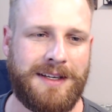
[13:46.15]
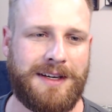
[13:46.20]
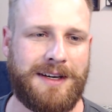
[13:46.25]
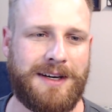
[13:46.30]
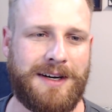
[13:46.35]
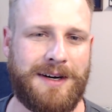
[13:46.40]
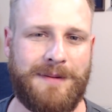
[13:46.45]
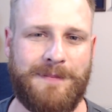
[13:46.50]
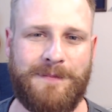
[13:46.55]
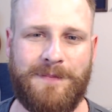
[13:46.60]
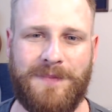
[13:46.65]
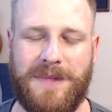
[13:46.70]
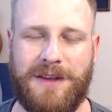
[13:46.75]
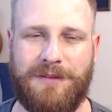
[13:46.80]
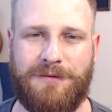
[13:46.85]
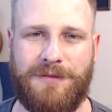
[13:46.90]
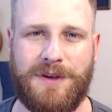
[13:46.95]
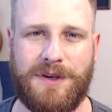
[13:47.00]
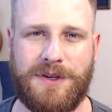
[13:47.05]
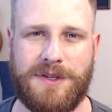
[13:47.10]

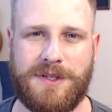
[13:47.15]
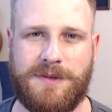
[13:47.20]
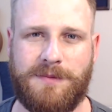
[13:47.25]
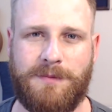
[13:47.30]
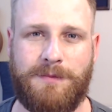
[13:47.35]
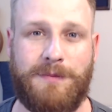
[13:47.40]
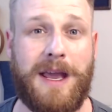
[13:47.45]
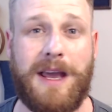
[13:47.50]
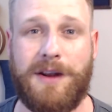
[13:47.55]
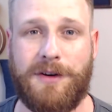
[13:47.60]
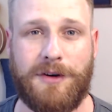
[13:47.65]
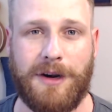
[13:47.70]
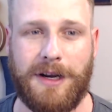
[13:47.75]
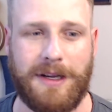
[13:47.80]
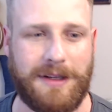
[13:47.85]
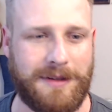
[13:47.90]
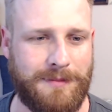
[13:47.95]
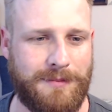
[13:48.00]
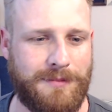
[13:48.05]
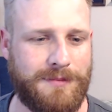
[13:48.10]
It feels
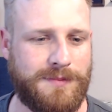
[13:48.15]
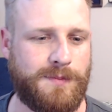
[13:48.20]
pandering.